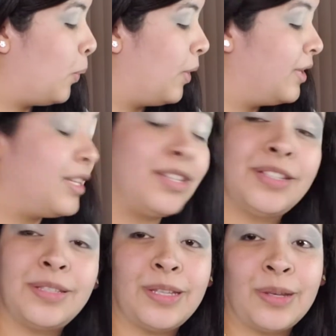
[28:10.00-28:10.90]
and this
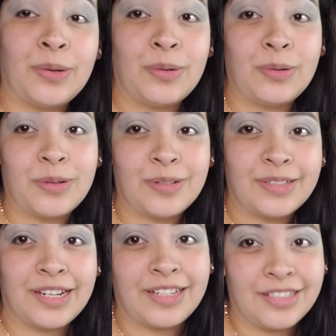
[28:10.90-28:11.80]
is still
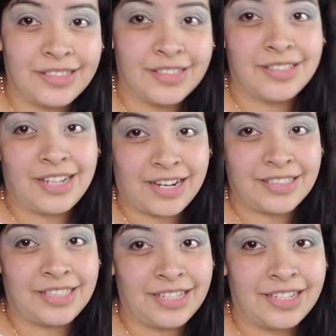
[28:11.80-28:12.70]
kind of, like I
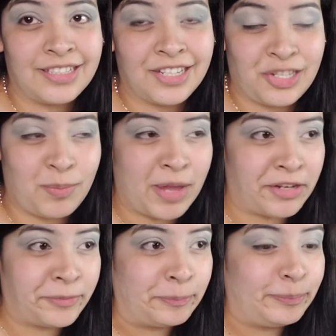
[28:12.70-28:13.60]
said, a touchy matter.